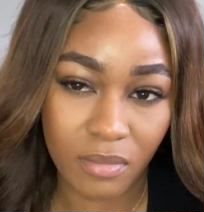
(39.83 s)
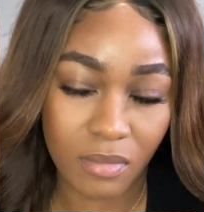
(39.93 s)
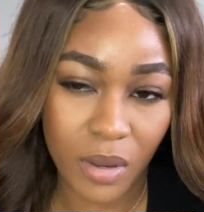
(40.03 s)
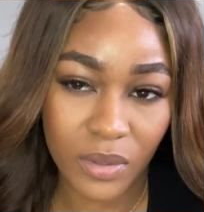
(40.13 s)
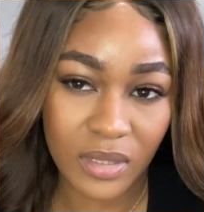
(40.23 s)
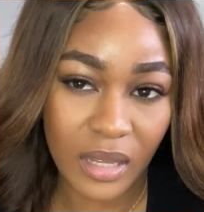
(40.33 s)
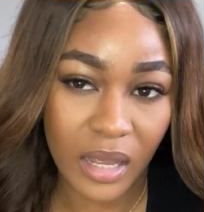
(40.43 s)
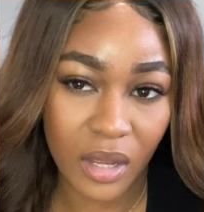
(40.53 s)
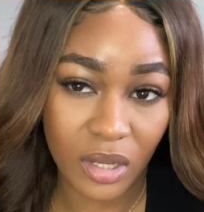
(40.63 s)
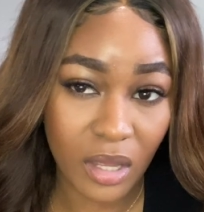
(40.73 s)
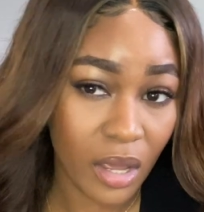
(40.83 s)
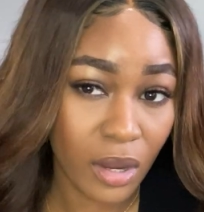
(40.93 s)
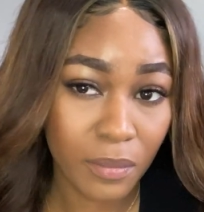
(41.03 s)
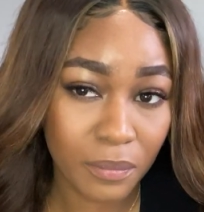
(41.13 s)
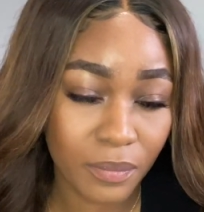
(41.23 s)
I would say a
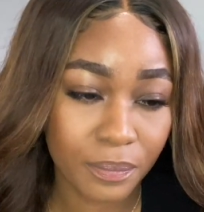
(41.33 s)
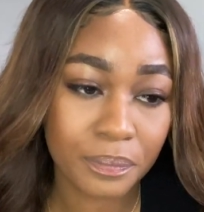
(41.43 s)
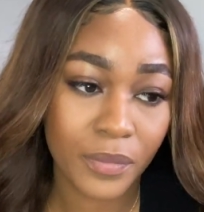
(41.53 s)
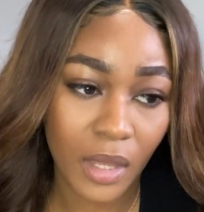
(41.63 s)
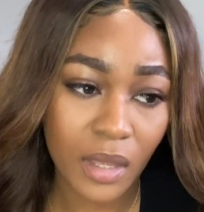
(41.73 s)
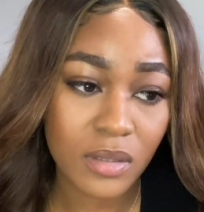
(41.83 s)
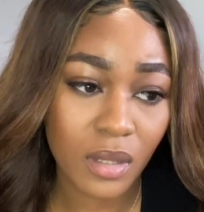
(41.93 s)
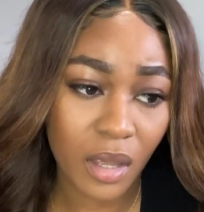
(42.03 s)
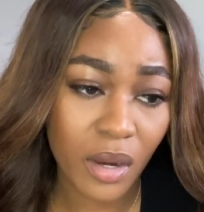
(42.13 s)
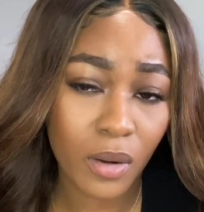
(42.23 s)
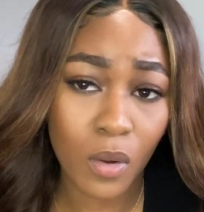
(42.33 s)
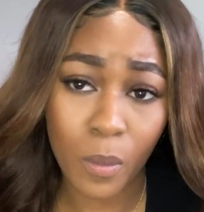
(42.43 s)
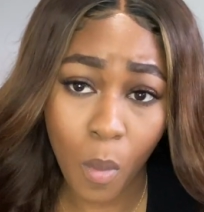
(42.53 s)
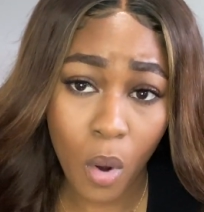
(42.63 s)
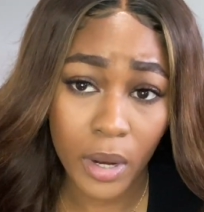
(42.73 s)
year. Yeah, it's a year or
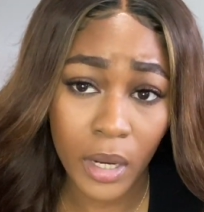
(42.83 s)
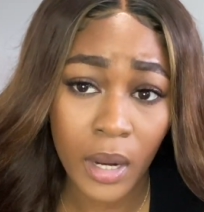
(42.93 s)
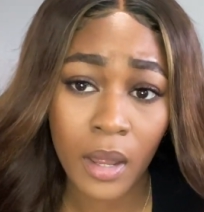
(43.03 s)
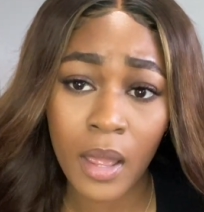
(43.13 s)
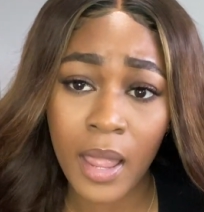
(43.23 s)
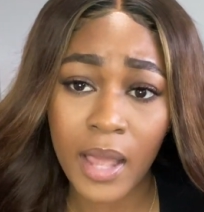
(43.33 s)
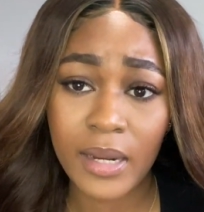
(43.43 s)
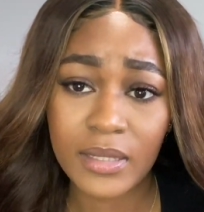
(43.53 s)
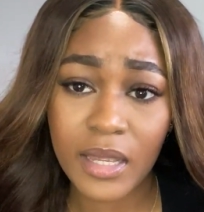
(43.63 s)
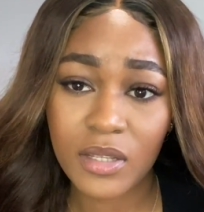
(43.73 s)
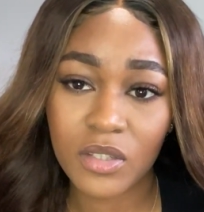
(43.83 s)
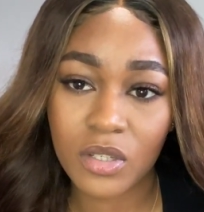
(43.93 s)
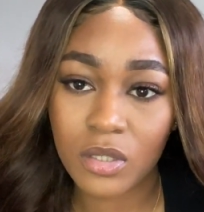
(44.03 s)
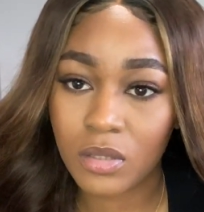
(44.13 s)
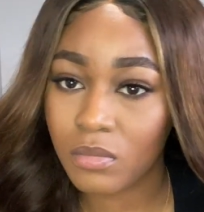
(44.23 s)
more. And I decided to
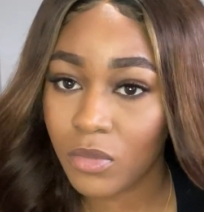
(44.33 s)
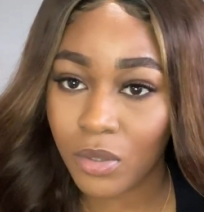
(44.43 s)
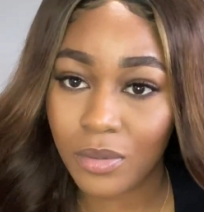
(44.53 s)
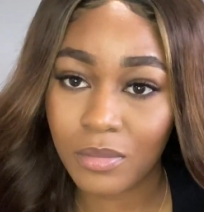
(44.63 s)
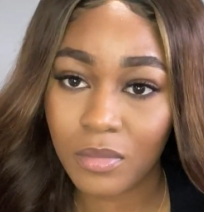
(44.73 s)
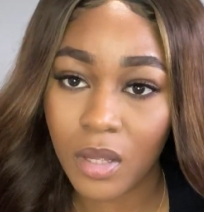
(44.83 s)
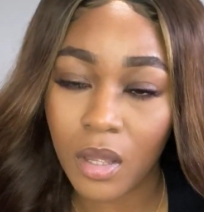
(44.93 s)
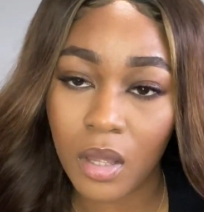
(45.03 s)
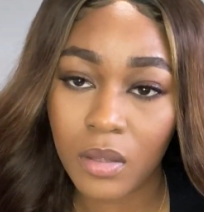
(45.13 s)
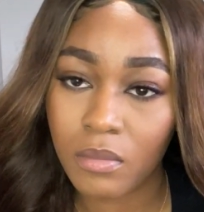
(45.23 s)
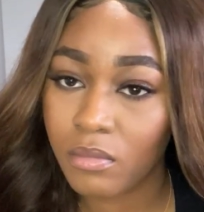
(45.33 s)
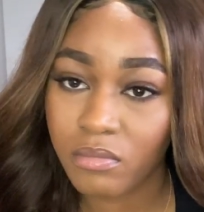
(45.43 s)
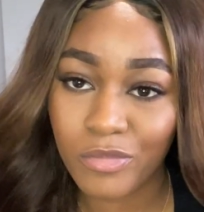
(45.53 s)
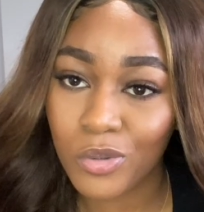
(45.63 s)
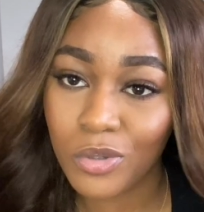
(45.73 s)
just, you know,
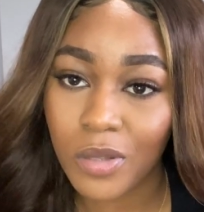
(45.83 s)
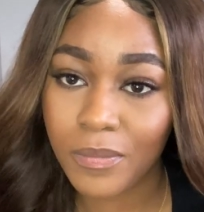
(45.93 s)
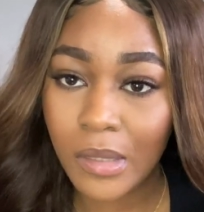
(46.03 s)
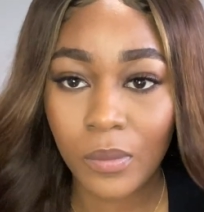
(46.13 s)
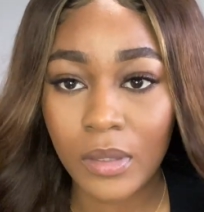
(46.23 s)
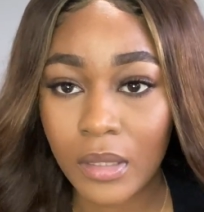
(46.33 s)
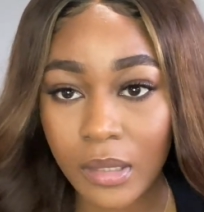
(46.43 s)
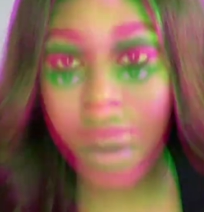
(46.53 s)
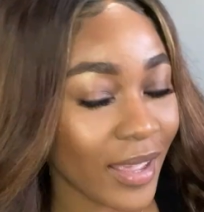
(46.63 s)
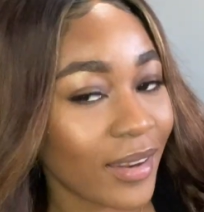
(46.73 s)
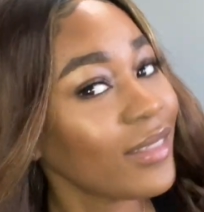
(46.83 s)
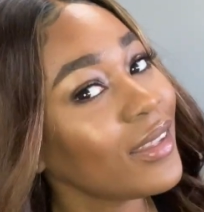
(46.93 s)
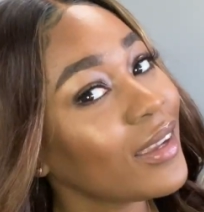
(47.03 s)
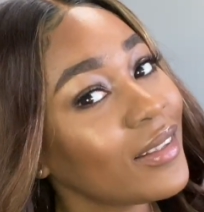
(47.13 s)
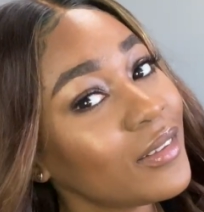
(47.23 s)
do something with it. And I
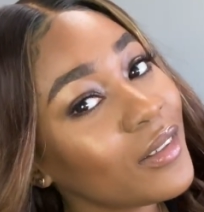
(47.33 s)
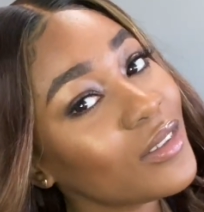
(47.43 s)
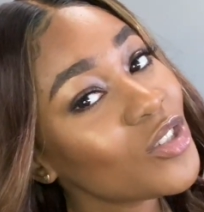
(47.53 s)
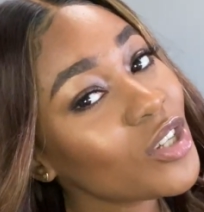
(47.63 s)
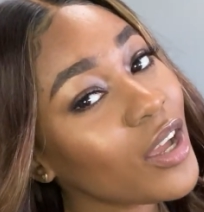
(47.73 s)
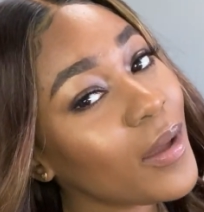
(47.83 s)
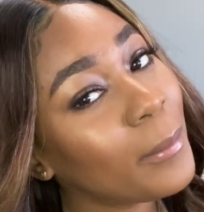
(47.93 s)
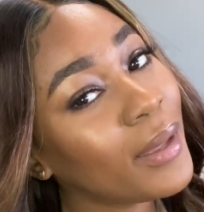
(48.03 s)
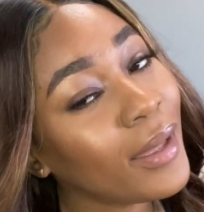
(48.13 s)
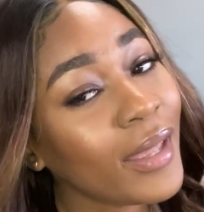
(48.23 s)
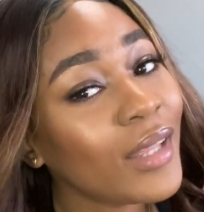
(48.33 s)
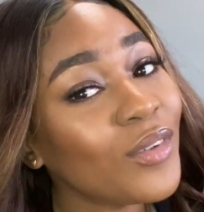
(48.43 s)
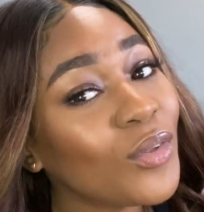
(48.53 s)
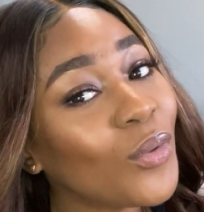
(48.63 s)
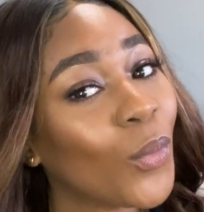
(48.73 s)
think I did a good job,
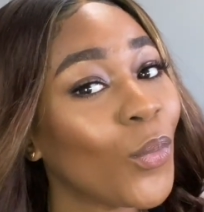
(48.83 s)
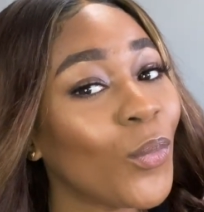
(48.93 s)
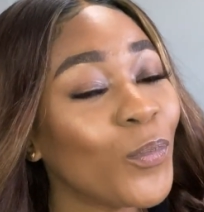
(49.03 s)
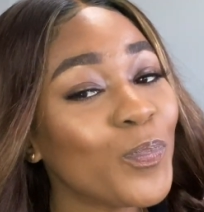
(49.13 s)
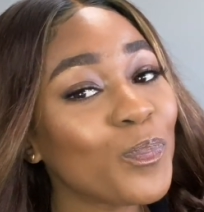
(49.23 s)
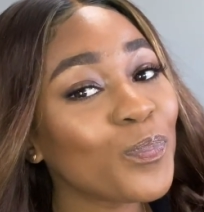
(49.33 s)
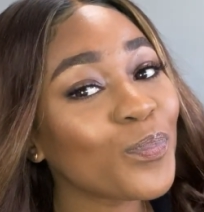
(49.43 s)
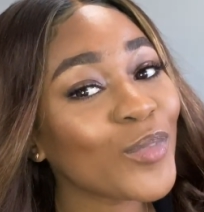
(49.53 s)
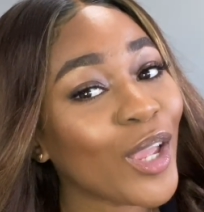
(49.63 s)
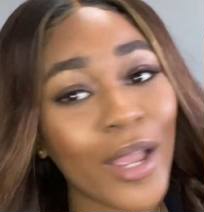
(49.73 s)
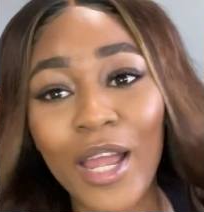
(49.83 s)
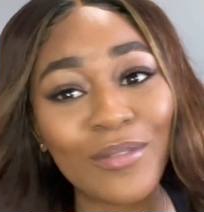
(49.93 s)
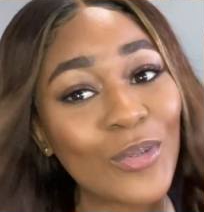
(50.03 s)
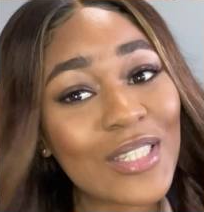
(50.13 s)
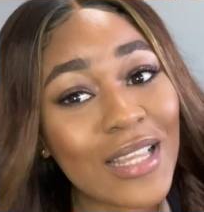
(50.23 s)
even though I have
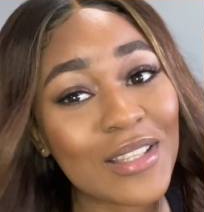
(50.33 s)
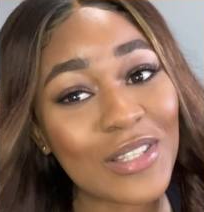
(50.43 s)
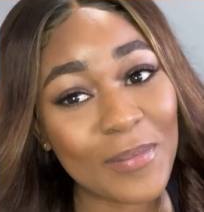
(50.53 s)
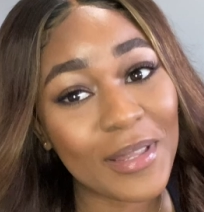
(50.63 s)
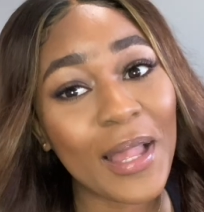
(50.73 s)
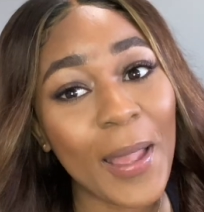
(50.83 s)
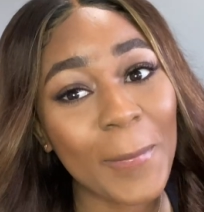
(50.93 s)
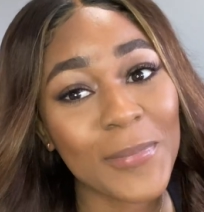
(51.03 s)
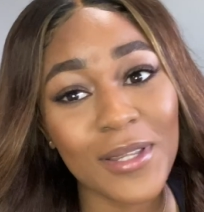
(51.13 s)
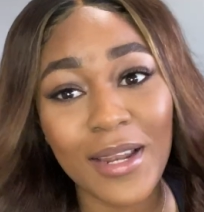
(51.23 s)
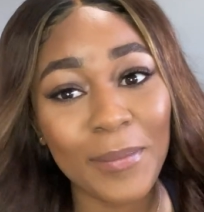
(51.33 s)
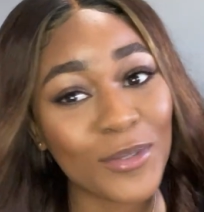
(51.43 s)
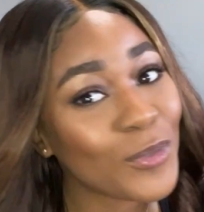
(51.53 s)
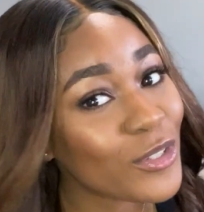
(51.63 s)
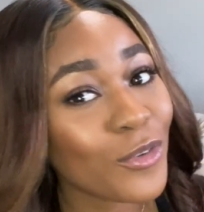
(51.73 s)
no sense sometimes and I've been
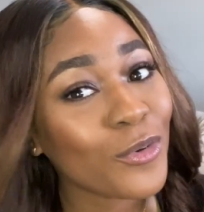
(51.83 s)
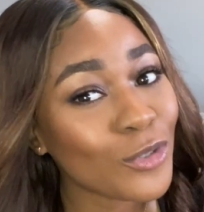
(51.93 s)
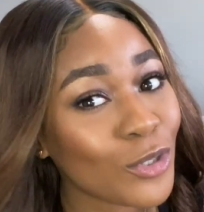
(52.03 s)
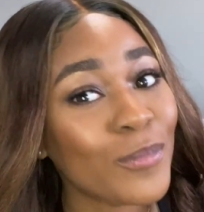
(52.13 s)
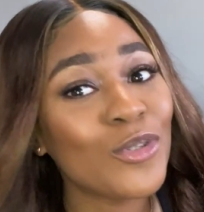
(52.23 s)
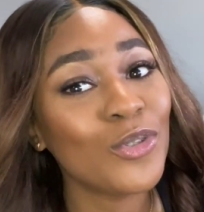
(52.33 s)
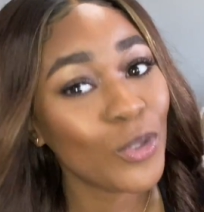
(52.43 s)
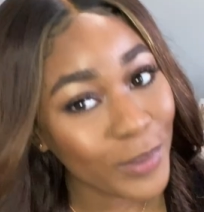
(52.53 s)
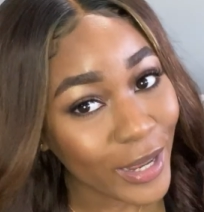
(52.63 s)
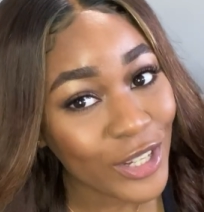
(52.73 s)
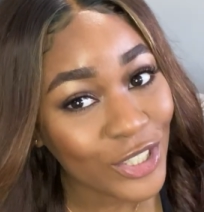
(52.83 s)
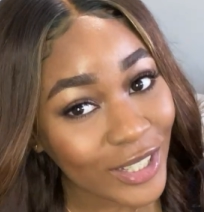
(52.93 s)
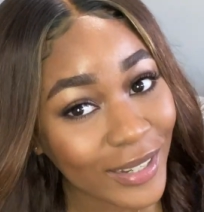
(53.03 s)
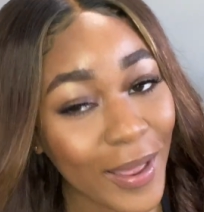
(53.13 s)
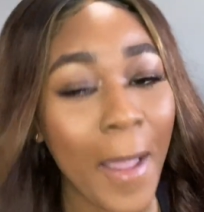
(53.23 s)
doing some stupid ass
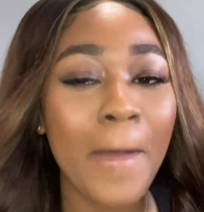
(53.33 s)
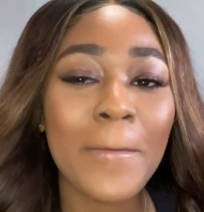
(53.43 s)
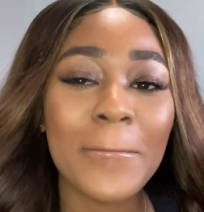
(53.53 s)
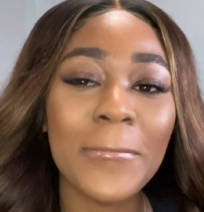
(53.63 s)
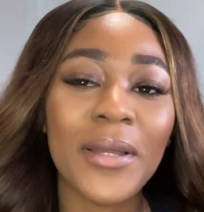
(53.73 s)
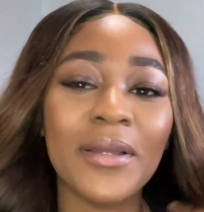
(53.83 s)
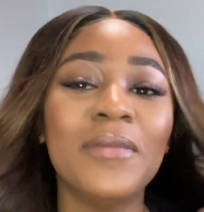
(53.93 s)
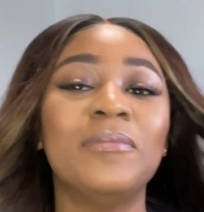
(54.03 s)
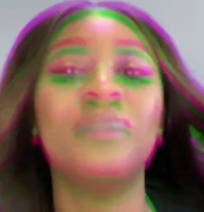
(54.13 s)
shit. But